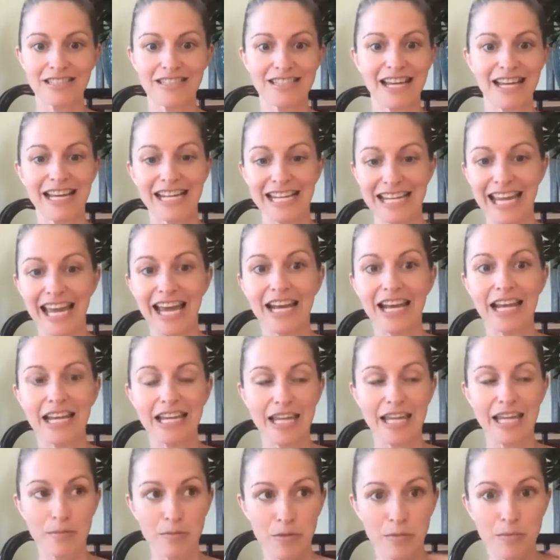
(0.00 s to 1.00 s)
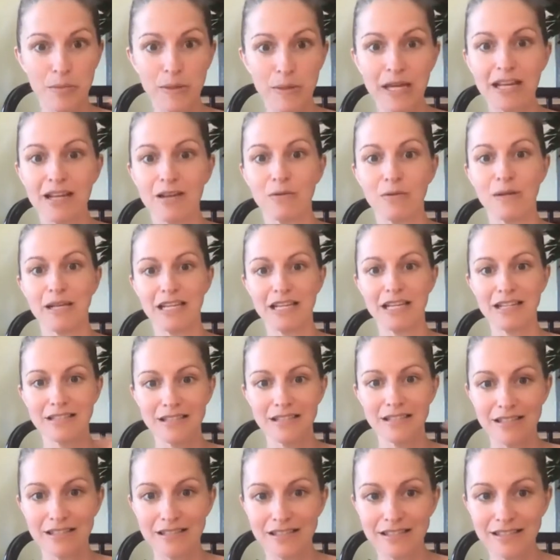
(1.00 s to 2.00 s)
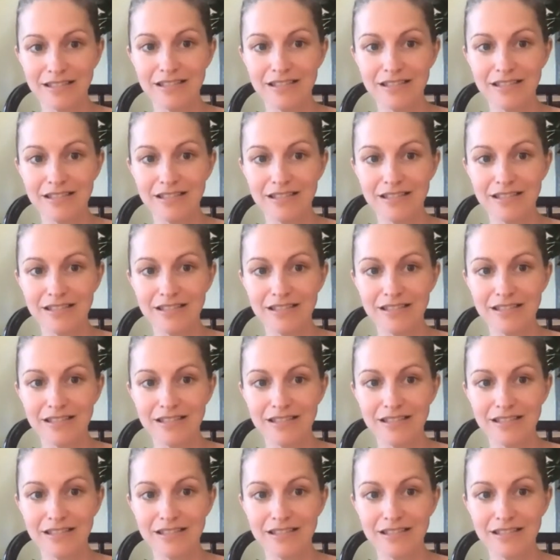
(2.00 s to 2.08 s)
And again, I keep repeating, we need to